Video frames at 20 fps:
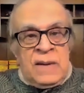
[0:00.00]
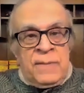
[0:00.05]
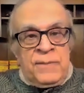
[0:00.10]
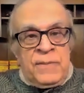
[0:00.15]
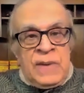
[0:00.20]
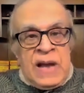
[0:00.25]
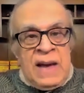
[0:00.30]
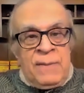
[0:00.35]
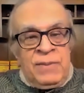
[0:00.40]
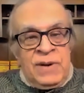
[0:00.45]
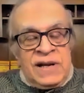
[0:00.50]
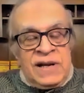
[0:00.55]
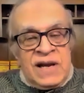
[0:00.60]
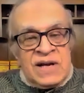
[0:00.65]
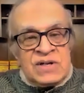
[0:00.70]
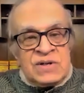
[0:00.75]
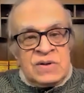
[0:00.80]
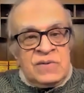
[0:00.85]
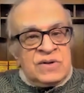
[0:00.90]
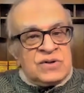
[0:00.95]

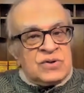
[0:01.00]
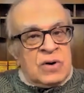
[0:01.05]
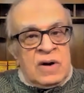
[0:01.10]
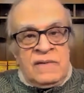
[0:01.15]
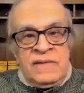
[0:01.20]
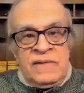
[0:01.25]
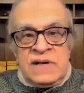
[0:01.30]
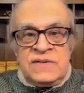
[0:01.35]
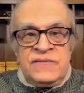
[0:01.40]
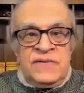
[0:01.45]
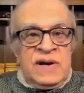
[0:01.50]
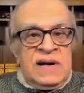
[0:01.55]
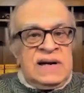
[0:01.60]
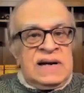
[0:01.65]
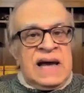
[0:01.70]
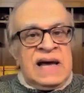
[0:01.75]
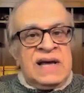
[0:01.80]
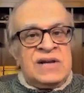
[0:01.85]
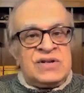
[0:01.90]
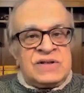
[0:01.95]
application is always very
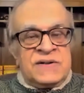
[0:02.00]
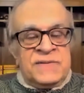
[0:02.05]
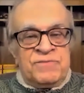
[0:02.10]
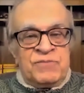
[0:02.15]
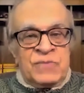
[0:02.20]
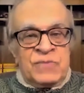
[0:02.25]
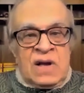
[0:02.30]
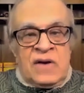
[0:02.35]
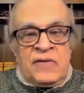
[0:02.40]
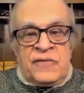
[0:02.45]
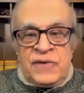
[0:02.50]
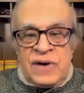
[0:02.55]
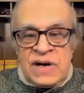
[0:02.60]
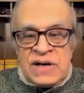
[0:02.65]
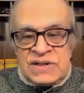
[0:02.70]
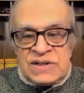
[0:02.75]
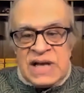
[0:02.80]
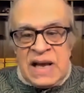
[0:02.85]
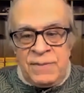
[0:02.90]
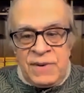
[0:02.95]
nice.
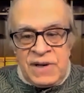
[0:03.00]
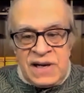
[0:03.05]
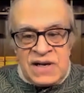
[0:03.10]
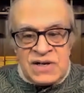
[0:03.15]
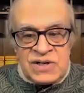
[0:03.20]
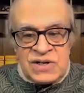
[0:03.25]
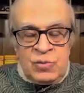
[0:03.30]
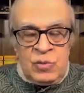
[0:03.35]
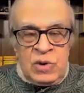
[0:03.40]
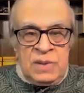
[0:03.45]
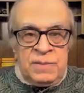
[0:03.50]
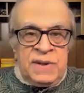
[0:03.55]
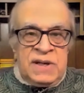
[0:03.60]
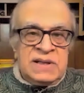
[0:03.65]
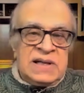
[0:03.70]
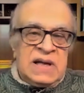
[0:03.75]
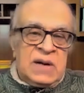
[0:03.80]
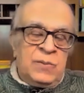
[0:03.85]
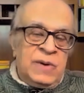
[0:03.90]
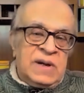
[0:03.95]
First application will be
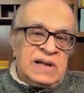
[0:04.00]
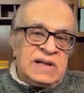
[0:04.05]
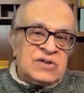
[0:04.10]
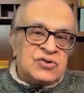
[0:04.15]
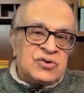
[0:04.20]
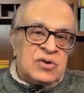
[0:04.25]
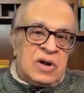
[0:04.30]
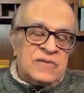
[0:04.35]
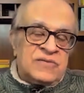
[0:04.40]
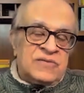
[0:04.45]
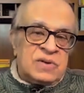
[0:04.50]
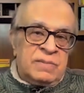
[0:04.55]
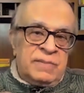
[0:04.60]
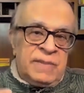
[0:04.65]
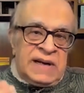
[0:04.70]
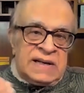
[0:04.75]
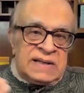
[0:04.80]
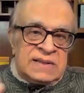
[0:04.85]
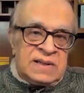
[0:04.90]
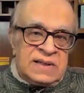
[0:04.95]
that we can solve some
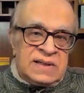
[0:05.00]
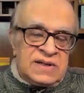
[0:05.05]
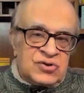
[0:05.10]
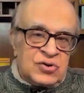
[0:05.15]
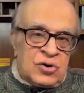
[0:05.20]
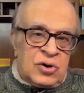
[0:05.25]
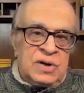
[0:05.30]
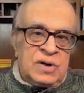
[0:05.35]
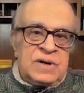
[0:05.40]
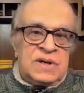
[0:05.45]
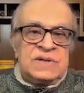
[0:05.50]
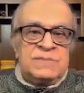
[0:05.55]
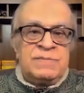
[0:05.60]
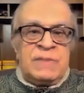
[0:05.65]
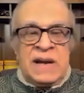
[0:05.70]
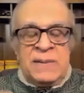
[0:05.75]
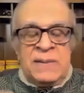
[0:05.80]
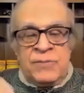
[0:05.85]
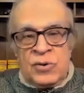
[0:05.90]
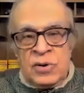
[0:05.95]
mental disorders,
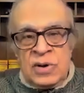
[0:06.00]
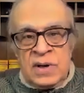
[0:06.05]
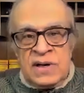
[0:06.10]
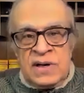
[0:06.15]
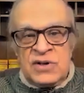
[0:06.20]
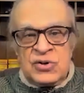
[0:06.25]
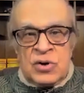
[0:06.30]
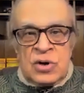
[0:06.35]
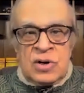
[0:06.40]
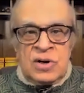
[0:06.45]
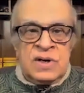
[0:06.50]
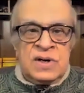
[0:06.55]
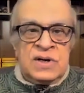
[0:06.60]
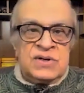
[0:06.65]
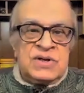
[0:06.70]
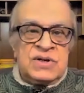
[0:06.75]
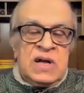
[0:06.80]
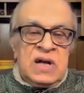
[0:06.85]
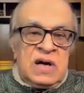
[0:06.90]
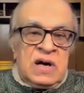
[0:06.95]
bipolar
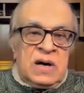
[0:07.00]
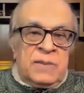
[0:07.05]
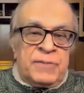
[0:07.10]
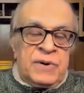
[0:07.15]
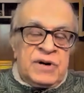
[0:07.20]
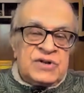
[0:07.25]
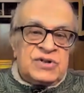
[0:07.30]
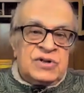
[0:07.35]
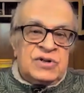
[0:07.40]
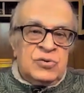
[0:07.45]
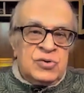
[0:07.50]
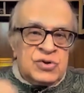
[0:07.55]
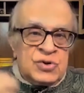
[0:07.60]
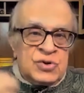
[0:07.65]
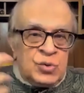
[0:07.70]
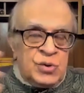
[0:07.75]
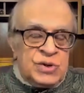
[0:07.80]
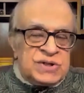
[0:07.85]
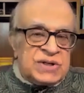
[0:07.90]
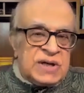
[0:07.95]
disorders. A person who's
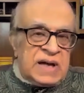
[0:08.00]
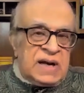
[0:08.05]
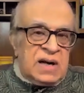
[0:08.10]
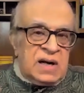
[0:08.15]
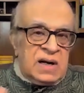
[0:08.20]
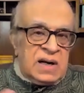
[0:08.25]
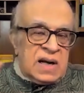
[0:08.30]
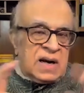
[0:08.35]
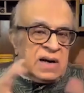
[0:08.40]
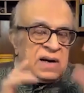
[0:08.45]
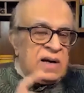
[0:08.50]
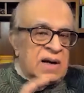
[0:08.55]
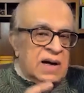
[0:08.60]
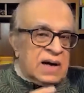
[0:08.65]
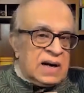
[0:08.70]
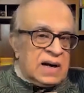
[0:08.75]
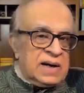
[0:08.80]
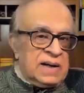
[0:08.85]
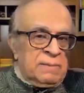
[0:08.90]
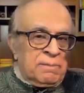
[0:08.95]
suicidal,
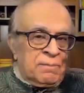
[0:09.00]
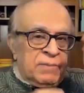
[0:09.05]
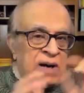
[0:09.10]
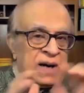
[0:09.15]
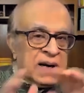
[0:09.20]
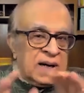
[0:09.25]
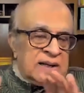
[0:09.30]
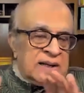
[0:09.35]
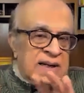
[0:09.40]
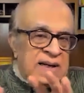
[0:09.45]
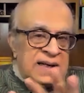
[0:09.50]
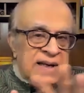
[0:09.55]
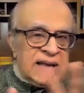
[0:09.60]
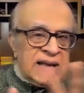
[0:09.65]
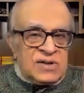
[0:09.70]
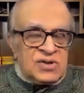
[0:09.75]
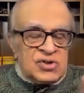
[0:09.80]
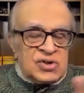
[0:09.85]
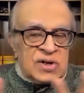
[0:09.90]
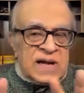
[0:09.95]
our implant can
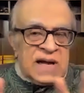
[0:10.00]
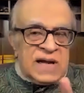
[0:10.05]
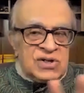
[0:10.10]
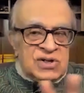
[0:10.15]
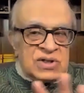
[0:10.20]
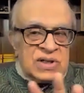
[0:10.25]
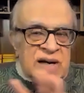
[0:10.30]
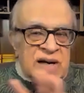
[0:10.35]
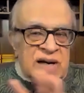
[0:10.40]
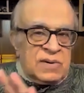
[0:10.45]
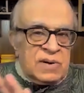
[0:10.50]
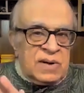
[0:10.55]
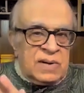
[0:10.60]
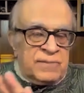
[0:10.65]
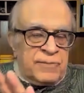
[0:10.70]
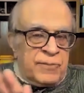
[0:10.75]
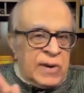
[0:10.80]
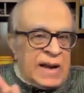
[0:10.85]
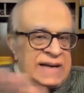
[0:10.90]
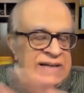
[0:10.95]
catch that
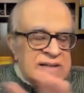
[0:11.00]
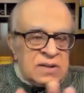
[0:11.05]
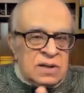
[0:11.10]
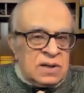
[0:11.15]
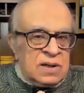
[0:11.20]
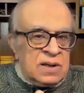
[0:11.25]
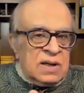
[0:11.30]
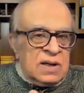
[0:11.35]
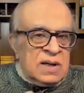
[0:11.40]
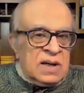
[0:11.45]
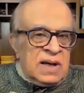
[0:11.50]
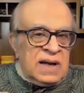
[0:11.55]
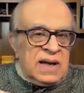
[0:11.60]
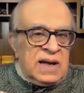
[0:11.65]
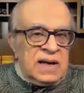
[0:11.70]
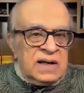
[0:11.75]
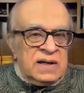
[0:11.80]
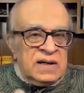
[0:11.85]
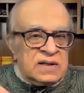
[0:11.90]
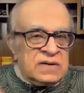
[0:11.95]
pattern
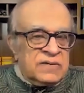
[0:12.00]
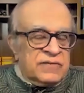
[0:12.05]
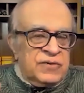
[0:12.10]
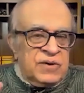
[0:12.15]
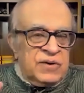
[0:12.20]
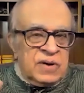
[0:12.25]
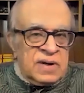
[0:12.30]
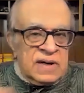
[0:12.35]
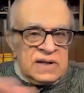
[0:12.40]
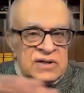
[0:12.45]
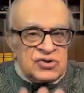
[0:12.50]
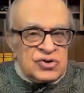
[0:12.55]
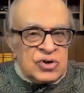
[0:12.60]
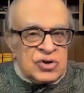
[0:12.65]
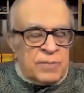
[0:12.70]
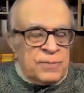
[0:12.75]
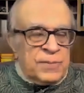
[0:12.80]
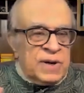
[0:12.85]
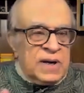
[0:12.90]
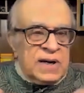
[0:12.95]
and interfere and
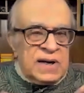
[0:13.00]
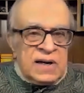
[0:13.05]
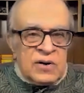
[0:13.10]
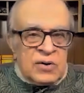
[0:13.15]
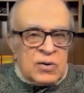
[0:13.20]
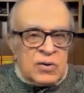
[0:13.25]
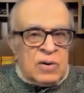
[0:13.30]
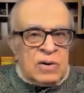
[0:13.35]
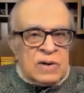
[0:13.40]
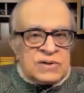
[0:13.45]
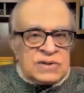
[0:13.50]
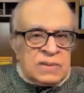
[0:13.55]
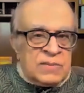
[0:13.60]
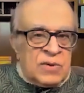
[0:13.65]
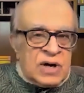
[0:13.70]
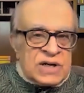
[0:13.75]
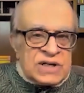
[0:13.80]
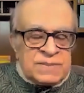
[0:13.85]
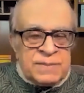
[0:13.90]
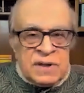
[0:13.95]
stop it and call some
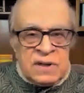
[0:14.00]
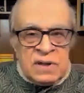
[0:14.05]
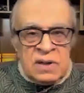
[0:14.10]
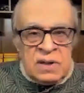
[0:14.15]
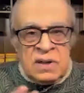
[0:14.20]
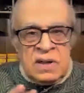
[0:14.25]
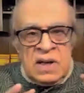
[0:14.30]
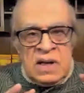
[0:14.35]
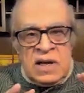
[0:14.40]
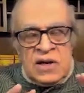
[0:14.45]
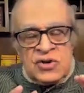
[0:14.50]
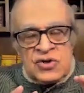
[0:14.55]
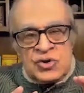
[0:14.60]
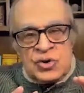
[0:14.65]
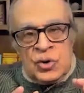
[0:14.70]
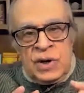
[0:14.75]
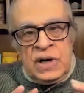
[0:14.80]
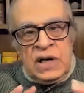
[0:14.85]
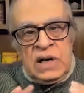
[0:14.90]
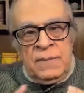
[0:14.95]
hospital.
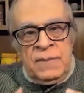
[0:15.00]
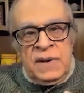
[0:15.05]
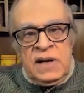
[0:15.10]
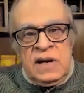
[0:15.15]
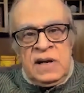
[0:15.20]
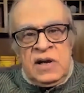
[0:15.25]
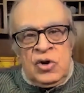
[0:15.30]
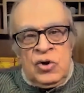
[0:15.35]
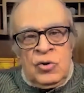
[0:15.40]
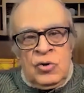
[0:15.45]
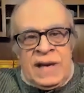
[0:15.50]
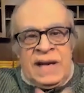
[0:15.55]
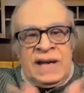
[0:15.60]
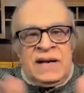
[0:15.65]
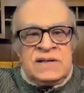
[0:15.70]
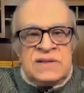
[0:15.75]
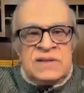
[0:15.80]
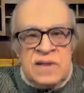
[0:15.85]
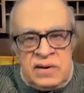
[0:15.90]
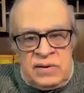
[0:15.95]
So it'll be
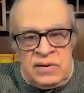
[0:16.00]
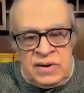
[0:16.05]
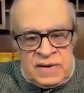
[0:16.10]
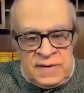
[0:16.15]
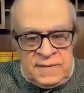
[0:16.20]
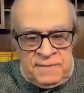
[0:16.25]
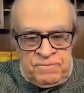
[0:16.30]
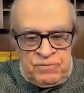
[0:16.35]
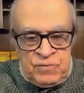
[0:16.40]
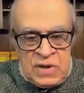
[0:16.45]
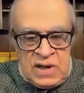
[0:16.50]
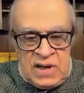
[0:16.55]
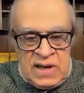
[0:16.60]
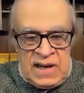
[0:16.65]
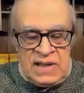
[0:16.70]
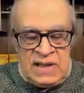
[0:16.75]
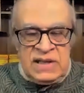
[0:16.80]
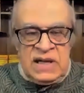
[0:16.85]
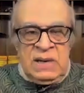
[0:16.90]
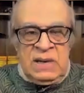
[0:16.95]
humanitarian.
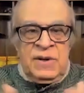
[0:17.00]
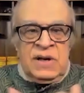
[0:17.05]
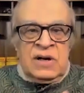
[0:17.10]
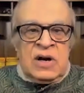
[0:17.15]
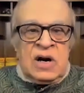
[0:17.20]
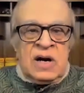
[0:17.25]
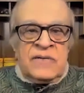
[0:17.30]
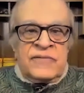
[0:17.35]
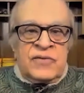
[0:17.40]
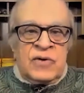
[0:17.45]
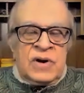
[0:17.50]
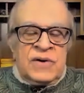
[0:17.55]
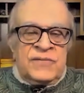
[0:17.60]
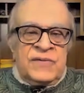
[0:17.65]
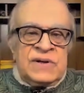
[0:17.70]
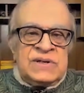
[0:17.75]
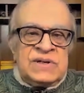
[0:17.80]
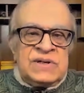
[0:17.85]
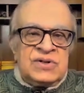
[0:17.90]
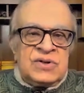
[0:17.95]
And there'll be a lot of
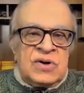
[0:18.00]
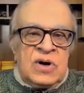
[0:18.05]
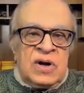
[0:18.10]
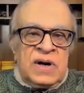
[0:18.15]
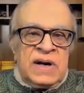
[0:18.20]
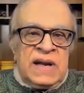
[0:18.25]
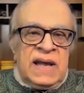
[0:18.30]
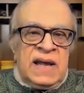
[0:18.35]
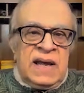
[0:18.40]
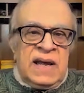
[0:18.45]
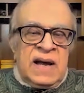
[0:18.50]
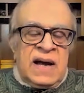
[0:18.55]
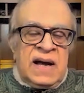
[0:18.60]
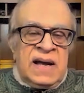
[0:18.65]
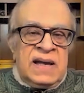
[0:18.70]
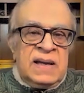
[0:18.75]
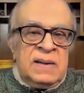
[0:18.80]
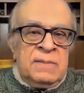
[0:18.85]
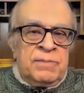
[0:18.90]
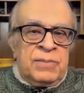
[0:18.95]
conferences on AI
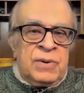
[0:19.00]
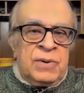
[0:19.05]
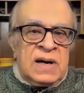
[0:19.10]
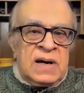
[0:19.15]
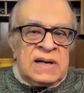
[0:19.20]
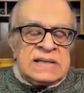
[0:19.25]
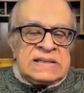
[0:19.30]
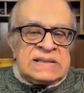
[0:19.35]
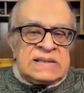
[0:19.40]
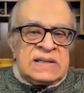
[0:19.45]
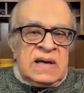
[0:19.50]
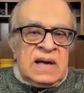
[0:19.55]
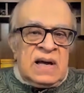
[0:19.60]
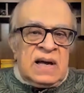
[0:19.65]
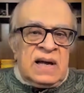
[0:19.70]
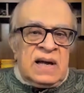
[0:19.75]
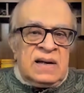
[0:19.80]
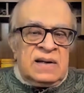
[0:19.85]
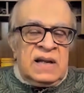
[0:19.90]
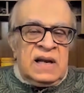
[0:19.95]
implants,
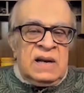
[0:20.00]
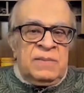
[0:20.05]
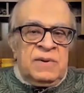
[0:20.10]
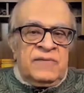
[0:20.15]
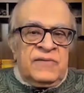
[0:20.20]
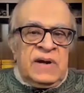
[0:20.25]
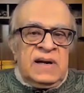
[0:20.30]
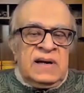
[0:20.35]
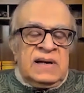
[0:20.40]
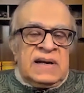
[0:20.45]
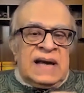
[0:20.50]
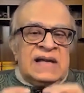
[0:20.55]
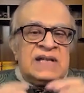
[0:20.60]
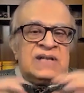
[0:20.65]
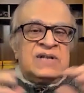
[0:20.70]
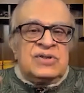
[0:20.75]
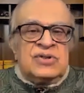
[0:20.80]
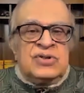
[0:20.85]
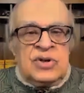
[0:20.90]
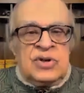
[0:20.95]
and there'll be very
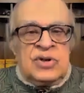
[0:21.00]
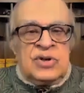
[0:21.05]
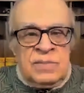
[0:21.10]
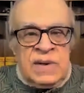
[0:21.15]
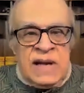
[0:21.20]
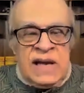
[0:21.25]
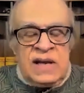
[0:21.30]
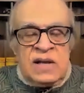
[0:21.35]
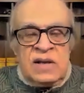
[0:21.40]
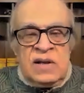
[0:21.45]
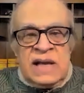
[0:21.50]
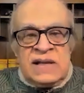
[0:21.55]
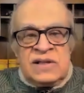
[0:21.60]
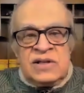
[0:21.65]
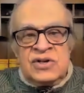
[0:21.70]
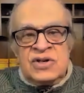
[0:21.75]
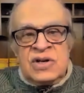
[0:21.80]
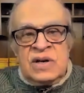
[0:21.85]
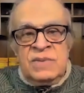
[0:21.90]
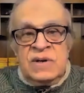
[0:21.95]
nice term, like
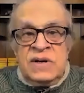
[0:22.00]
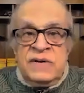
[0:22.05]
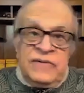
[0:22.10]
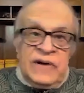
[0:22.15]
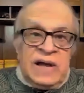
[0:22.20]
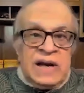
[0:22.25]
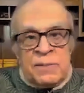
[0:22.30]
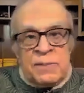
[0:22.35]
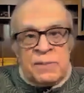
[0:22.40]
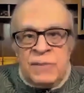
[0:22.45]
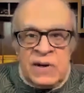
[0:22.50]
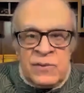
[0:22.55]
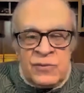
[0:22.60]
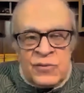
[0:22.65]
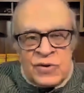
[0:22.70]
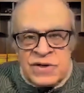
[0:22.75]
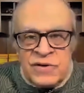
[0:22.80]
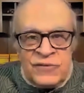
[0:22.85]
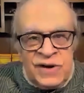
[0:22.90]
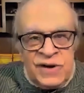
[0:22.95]
the term development
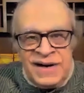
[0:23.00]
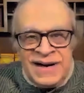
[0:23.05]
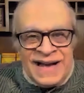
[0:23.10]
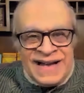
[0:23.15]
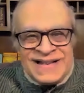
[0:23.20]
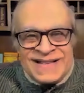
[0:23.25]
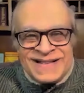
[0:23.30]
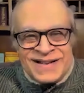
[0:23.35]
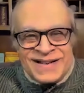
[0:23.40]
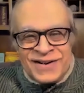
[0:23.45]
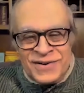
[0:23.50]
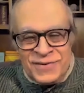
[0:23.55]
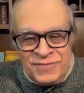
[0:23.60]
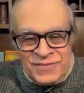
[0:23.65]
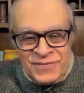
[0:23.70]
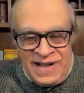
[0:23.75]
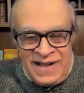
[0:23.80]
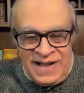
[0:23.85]
was a very nice term.